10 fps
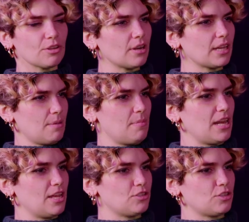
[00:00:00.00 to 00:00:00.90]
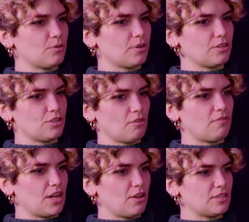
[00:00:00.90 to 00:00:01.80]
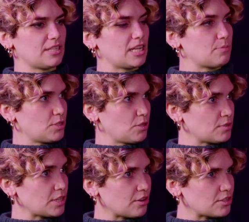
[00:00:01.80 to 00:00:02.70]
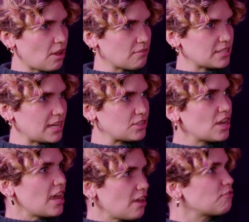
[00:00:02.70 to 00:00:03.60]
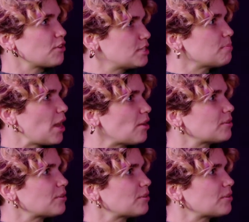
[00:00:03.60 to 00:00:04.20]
are like comedians who are so funny on stage but so serious off stage, it freaks me out.